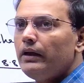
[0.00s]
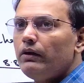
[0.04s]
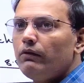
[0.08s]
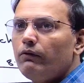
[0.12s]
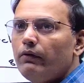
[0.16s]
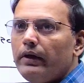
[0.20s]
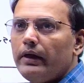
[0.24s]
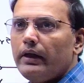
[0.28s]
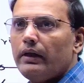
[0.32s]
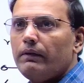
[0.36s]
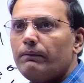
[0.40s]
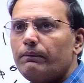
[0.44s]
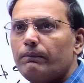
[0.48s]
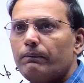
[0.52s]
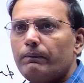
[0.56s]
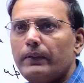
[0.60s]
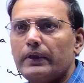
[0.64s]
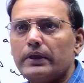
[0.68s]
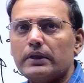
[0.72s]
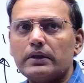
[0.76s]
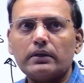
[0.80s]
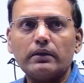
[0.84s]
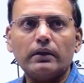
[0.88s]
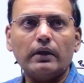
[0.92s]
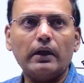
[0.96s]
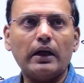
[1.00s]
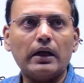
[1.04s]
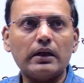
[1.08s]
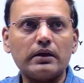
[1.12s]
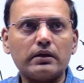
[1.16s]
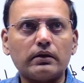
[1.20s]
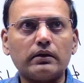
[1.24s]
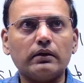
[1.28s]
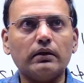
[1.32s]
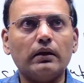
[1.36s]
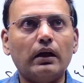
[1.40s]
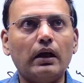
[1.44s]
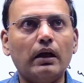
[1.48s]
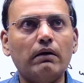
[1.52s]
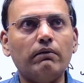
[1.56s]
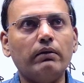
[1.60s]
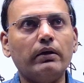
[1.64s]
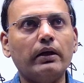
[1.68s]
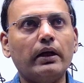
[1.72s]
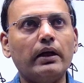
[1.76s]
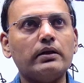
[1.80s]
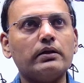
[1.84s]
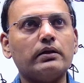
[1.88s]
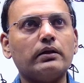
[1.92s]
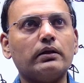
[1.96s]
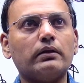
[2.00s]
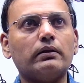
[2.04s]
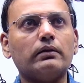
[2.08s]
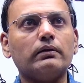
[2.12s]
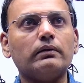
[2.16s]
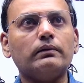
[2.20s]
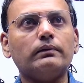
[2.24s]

query, please ask, I will answer.